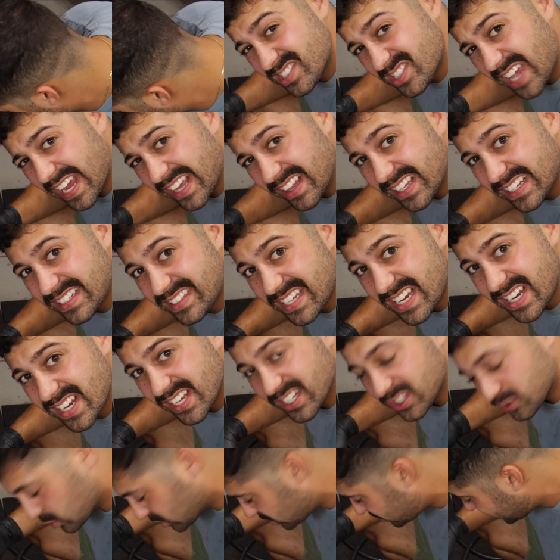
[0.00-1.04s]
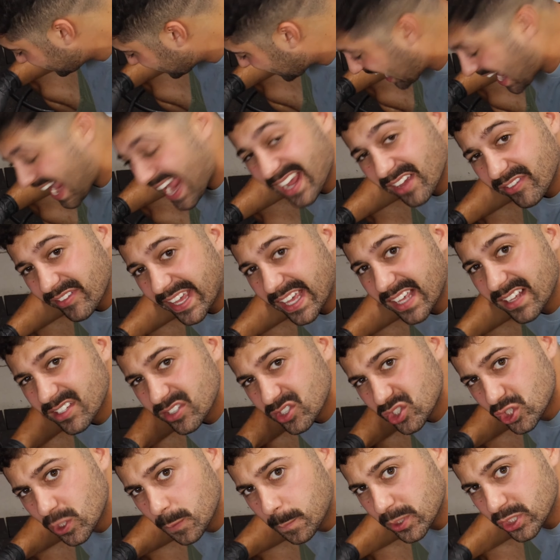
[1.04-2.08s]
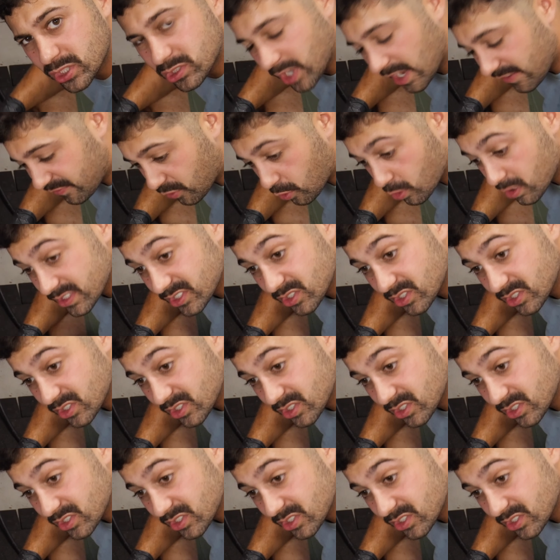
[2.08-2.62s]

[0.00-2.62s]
Slightly tedious once you get a hang of it, super straightforward.